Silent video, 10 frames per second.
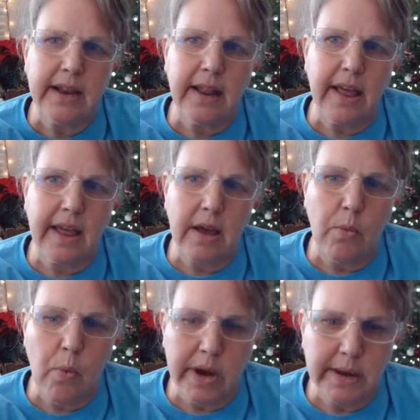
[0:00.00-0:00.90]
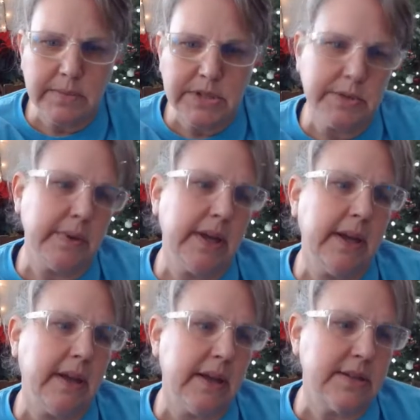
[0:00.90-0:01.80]
like what I'm
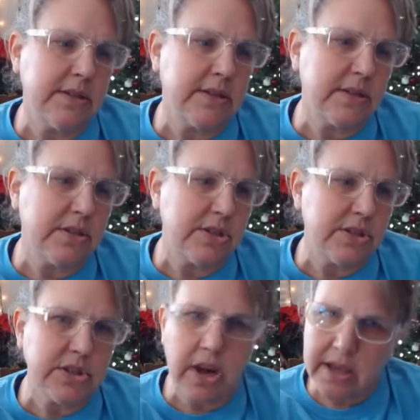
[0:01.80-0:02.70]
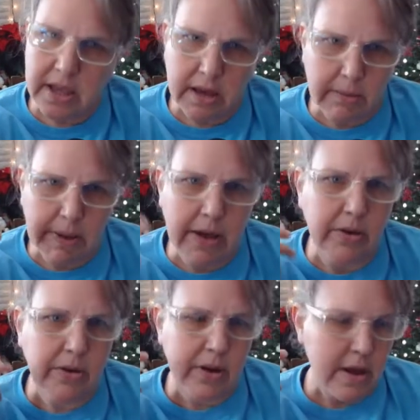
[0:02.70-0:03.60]
doing is just talking
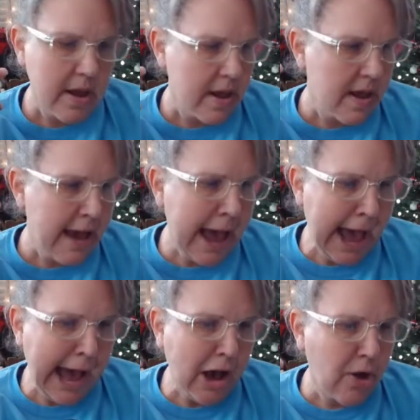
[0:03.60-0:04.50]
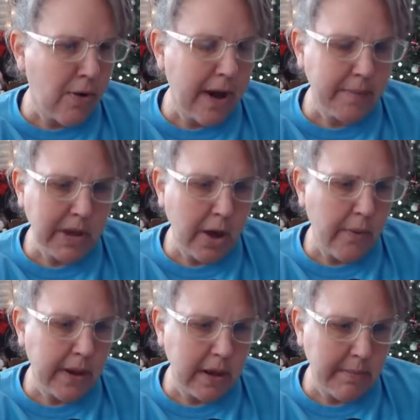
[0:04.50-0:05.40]
about how I'm
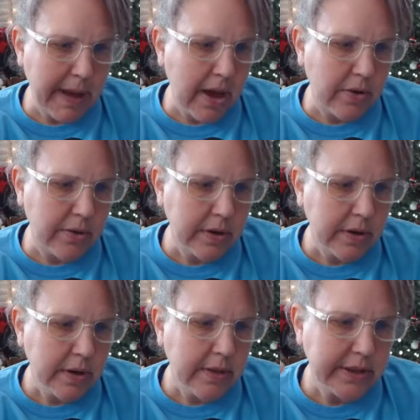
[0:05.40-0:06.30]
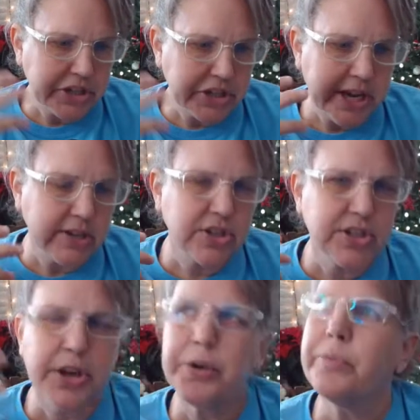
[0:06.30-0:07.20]
going about the change.
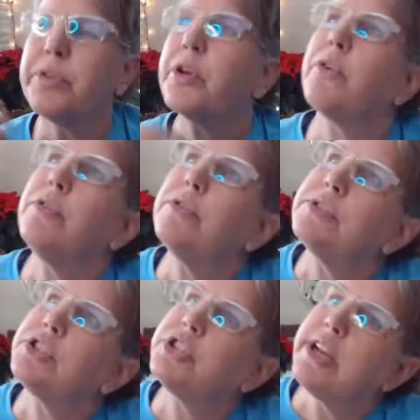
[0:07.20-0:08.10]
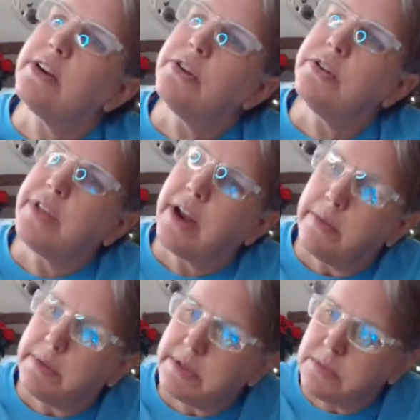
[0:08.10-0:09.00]
So the girl's channel that I
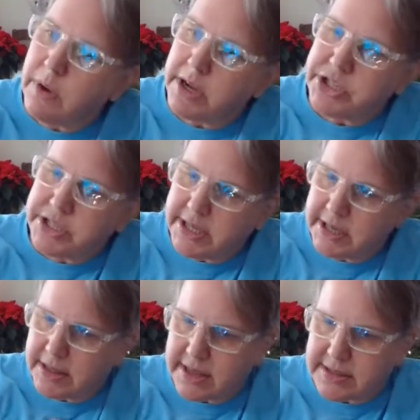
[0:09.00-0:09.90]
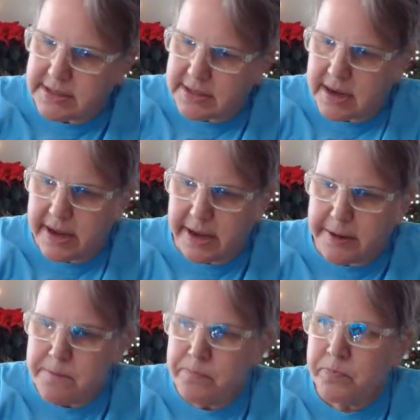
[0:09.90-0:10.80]
was watching last night,